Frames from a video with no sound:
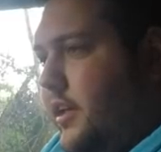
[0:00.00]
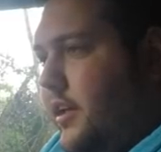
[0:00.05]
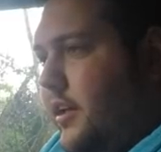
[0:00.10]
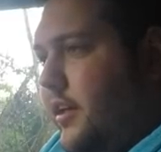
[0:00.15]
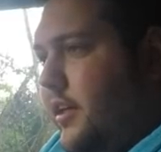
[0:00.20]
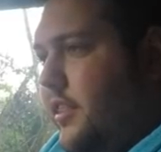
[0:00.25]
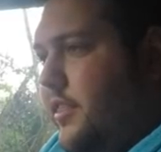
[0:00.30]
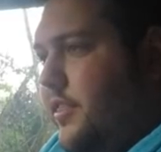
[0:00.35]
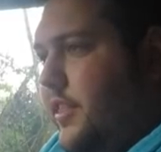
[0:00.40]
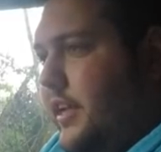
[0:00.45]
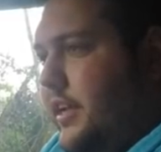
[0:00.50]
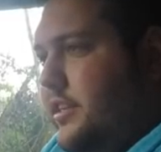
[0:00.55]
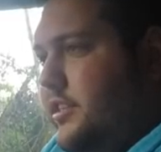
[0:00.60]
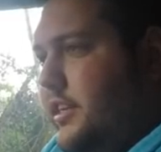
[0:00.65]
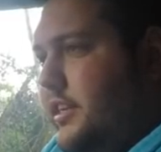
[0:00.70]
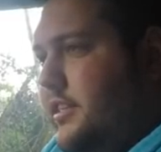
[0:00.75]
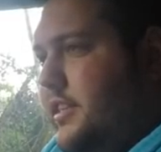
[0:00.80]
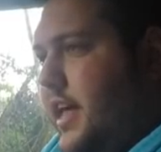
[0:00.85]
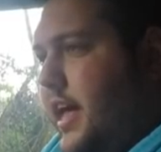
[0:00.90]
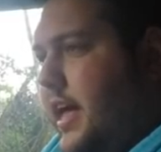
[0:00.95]
I think
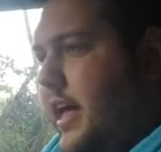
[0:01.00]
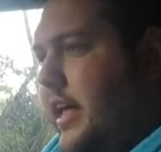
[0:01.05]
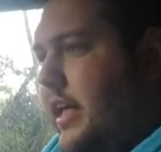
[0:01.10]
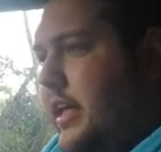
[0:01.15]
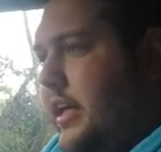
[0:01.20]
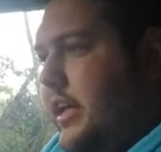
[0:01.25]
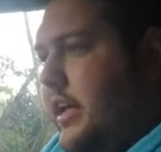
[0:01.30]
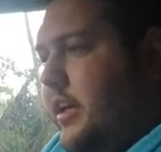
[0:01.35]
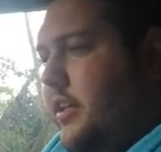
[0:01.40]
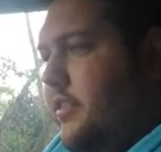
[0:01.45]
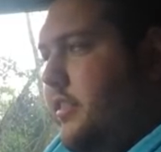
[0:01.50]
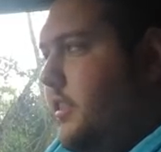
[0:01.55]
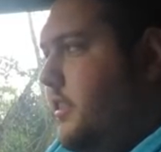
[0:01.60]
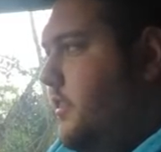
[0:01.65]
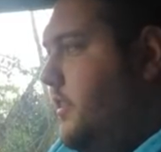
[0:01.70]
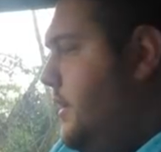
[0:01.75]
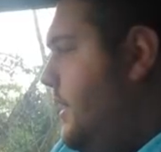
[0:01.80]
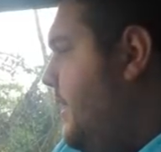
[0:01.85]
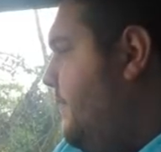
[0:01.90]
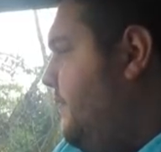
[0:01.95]
she's there. We
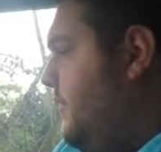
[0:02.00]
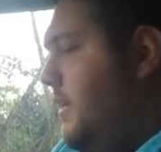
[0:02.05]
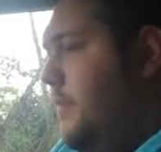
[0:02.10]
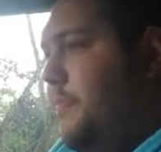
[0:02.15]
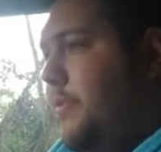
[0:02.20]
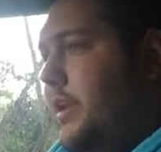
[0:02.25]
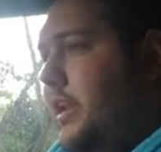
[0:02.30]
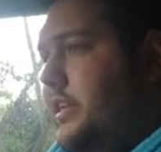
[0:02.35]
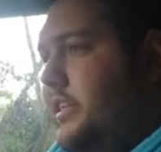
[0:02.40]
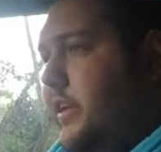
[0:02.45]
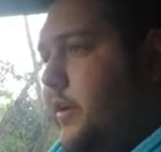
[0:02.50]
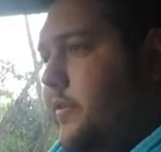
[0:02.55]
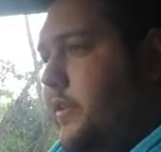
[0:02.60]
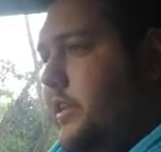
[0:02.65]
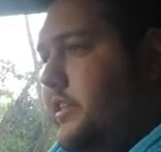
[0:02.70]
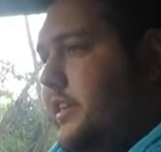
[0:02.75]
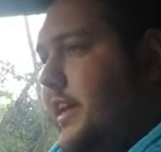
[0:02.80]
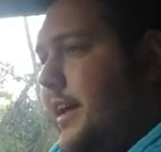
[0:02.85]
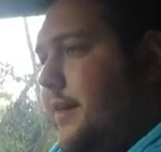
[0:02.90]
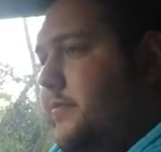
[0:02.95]
have the ability on this
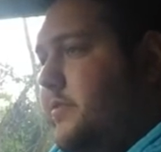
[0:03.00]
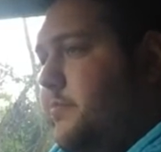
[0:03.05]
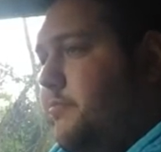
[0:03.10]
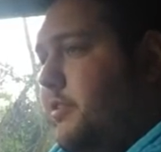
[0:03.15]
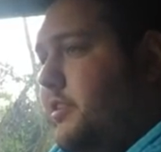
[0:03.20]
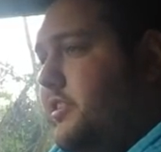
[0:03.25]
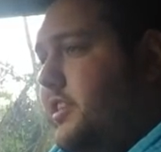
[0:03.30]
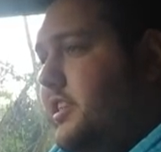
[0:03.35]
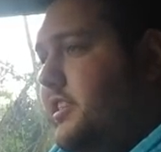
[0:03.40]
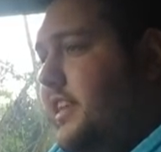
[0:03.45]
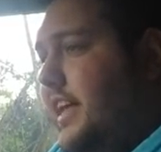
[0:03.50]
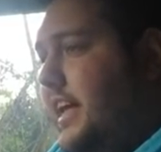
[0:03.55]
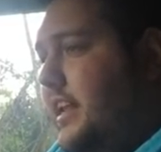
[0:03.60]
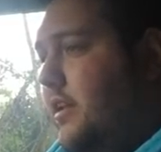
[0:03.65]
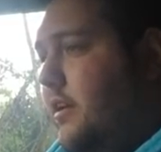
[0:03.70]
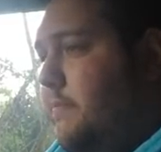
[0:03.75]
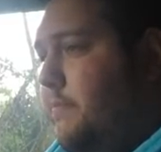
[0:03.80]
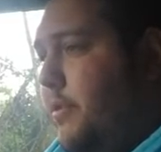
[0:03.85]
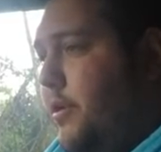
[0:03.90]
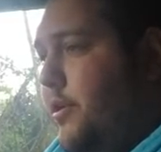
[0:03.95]
app to press the
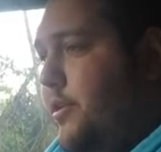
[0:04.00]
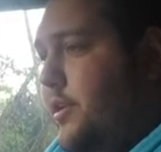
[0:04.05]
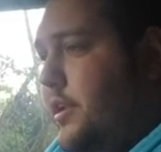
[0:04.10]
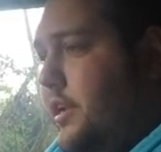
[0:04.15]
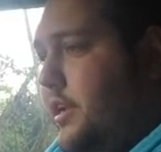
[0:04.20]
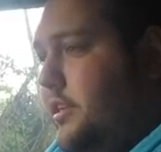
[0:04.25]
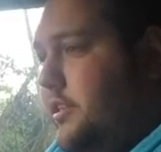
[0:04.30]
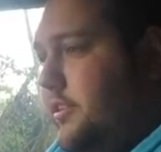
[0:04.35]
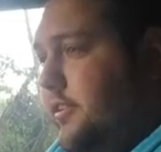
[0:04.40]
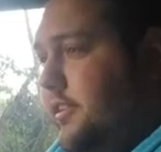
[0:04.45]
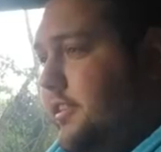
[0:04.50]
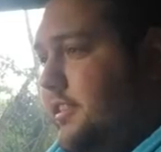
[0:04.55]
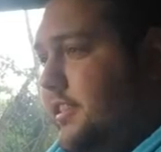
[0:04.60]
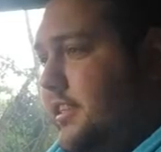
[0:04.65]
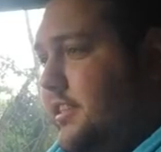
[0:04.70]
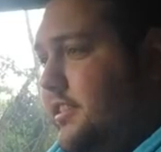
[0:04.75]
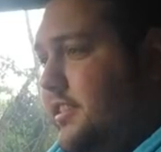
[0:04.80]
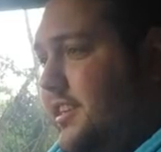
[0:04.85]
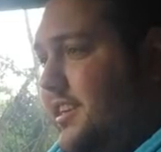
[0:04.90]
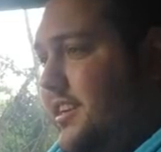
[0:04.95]
satellite button and it turns
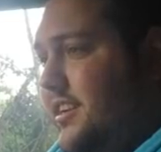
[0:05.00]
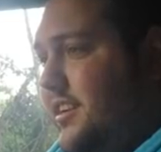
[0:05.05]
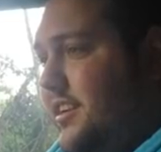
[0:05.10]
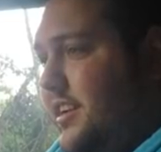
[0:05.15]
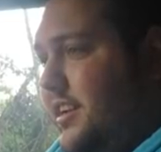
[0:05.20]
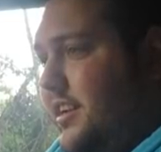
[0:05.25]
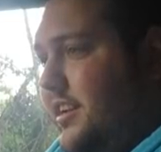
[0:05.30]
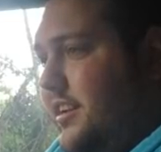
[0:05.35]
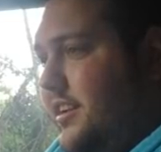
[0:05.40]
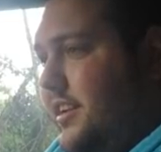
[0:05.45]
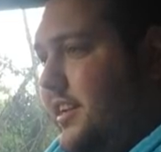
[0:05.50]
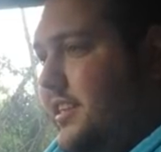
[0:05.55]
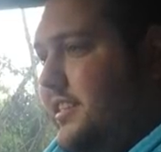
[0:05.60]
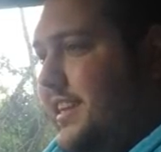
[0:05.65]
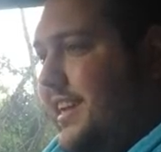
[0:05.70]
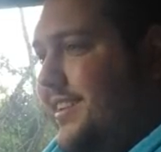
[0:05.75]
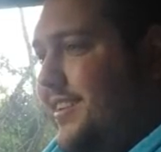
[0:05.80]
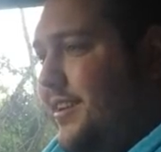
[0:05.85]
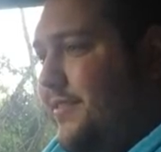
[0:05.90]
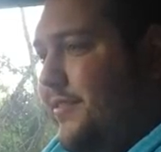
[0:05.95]
into a
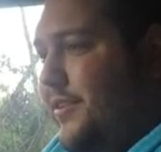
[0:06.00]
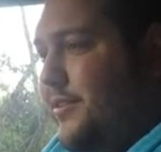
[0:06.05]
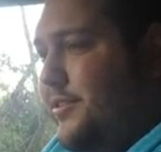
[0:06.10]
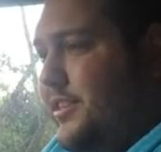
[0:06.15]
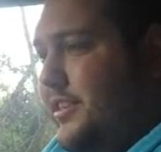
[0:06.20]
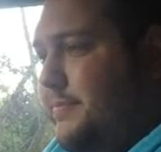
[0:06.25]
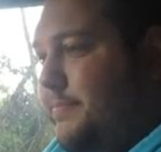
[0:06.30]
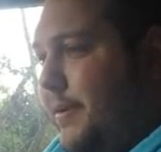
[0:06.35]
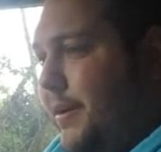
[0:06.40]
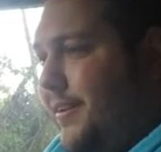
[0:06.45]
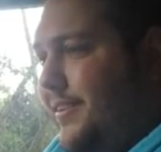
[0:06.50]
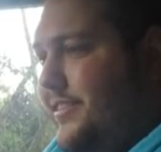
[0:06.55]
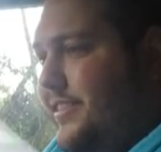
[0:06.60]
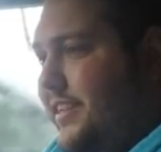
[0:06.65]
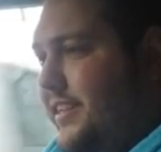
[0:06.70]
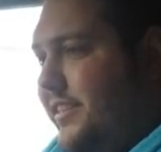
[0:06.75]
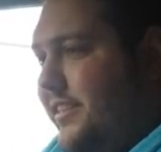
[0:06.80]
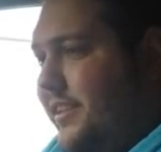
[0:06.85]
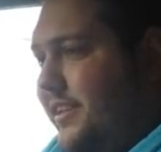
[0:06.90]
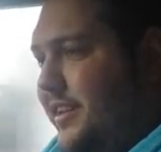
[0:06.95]
satellite view. She's parked
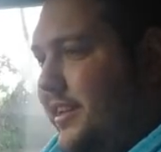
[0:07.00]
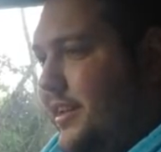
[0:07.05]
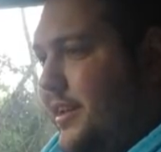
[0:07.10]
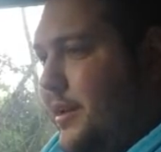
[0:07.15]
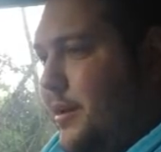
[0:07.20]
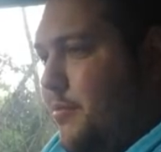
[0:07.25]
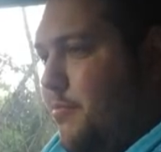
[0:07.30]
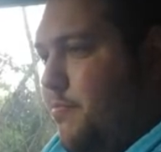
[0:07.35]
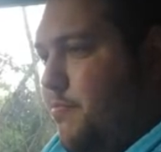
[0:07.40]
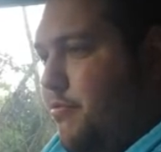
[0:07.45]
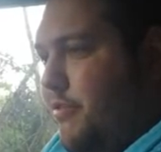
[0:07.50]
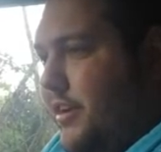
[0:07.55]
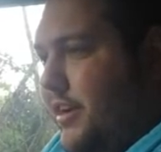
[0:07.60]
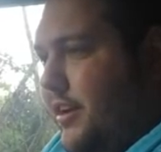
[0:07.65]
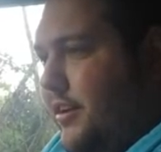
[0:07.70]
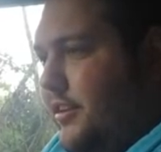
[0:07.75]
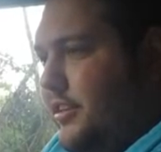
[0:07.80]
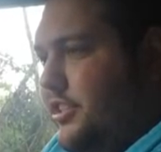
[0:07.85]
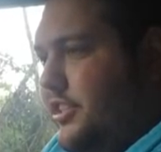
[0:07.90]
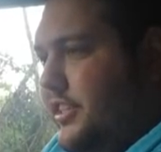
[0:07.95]
in Brick
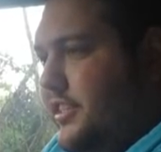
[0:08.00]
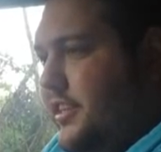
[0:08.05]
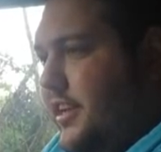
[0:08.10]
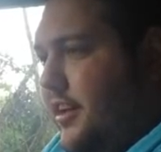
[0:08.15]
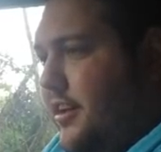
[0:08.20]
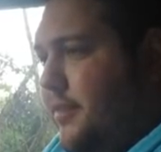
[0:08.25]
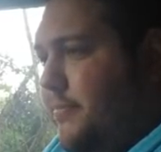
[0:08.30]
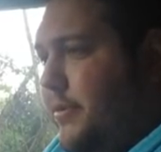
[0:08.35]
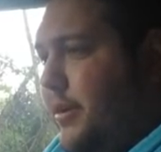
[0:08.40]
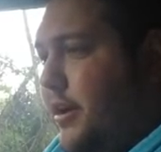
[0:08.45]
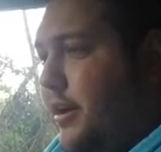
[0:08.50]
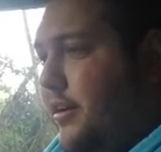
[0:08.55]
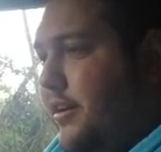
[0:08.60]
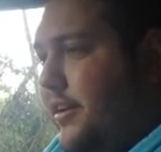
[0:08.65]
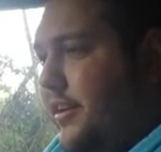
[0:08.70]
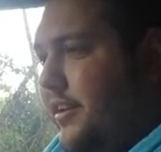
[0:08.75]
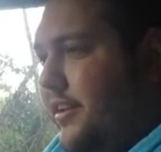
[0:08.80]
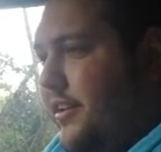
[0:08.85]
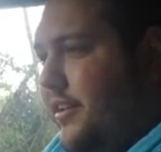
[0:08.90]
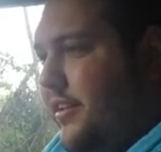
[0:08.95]
Arches car park.
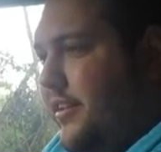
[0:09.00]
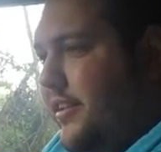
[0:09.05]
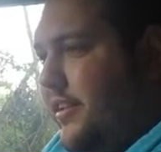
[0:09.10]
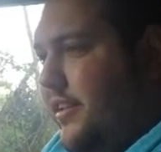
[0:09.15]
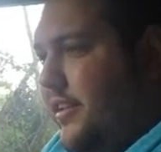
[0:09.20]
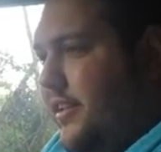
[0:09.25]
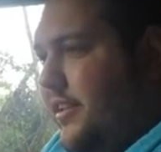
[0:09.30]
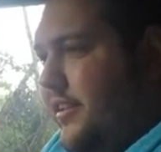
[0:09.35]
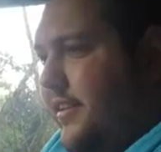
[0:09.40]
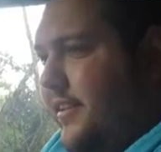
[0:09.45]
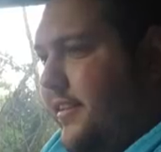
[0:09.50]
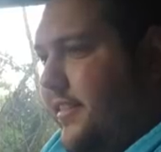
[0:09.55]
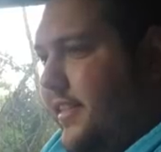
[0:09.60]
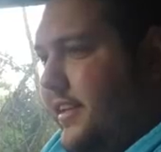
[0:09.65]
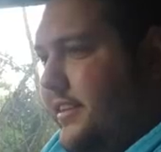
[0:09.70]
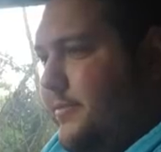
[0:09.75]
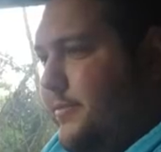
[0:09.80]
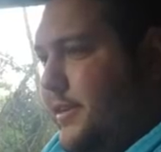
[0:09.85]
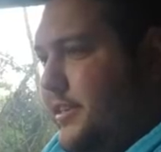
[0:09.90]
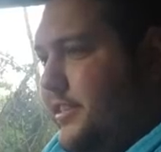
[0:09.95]

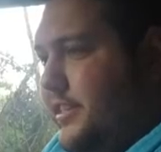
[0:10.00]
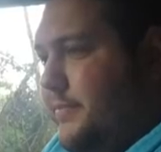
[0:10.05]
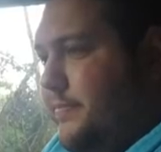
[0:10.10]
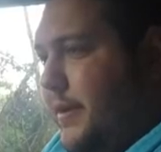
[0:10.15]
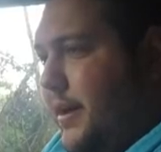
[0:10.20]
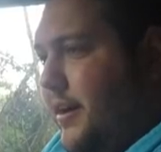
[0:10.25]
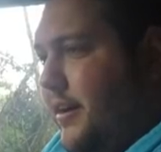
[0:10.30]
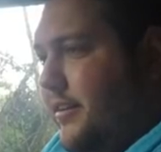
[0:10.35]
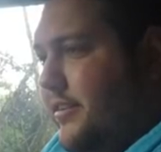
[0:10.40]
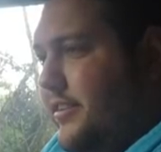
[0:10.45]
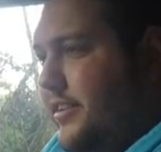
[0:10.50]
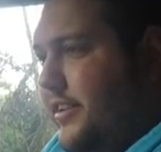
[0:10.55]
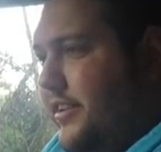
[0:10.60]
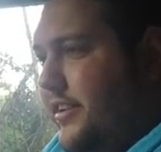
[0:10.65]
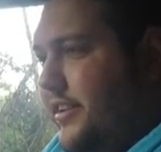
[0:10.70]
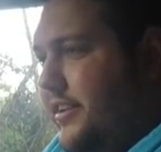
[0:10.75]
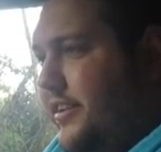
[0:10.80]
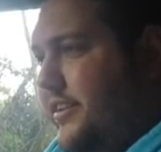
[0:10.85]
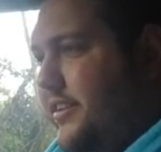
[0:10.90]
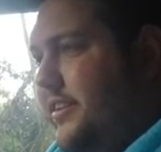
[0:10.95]
That's where she's parked.
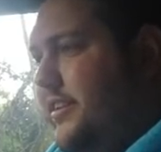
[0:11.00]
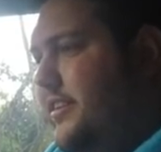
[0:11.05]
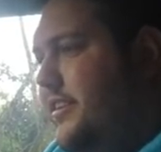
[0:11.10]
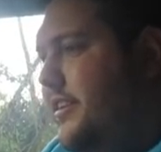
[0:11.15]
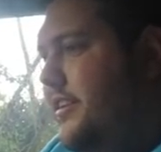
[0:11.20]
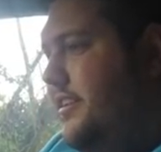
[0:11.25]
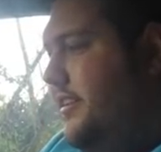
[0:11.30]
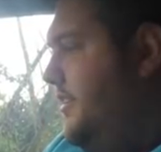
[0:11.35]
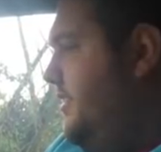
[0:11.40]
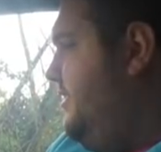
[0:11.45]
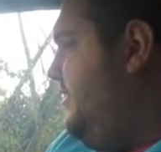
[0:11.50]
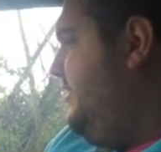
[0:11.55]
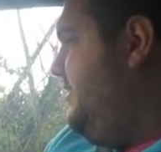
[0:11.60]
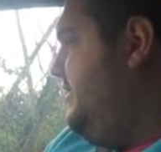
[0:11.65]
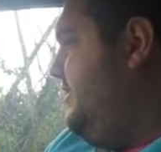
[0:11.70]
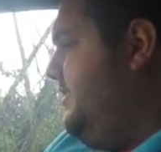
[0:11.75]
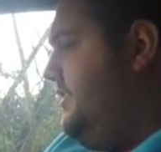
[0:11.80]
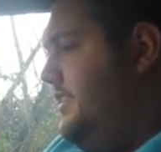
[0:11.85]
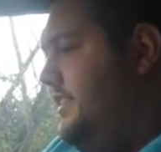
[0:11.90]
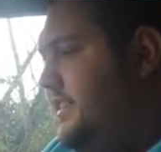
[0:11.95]

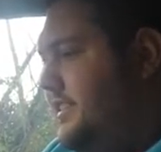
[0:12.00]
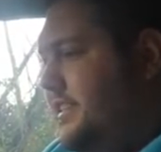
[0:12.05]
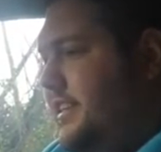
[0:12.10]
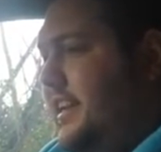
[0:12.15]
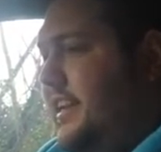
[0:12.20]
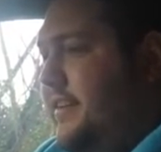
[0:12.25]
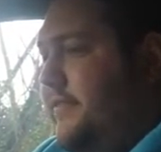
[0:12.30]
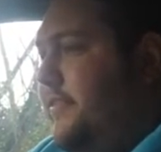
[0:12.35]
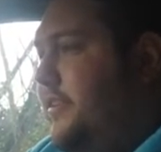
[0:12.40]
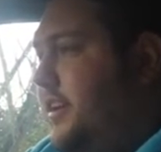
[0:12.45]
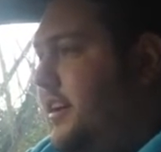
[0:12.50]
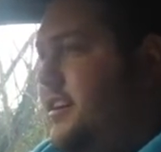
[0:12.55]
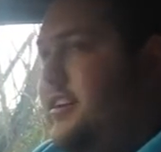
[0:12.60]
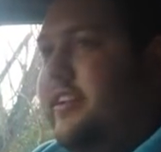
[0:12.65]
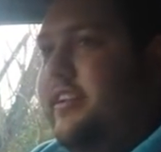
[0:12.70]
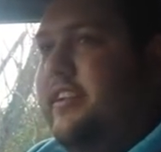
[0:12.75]
She is clever.